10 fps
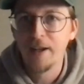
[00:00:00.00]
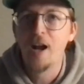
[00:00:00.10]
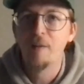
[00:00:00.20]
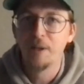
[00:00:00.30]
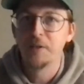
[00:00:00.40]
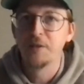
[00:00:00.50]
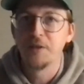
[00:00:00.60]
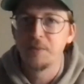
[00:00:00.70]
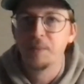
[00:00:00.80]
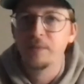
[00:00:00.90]
comic.
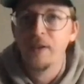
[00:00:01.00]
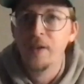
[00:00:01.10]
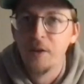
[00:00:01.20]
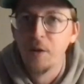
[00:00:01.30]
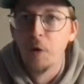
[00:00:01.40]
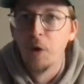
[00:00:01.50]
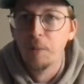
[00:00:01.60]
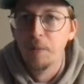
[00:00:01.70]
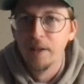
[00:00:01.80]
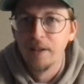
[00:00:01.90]
You're
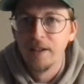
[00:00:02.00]
world building.